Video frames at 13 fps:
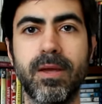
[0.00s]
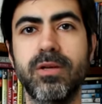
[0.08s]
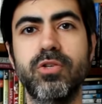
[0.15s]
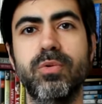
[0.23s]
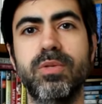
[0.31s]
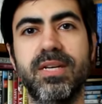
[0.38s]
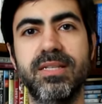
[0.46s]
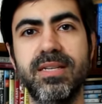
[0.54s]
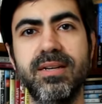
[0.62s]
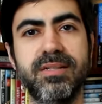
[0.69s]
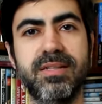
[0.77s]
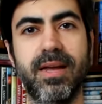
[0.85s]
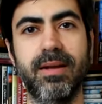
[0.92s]
So the idea
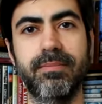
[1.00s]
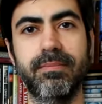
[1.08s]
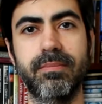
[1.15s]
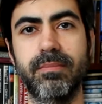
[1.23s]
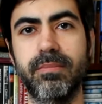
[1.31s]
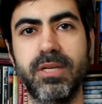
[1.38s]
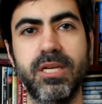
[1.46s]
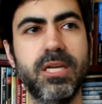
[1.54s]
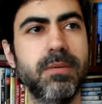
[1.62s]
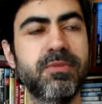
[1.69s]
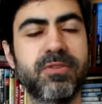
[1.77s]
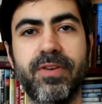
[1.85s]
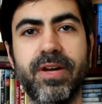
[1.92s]
is that he
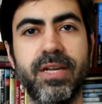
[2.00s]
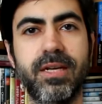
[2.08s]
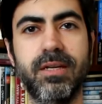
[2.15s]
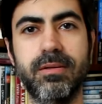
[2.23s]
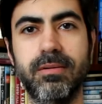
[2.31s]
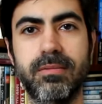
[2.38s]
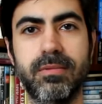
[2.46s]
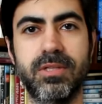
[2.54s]
keeps fighting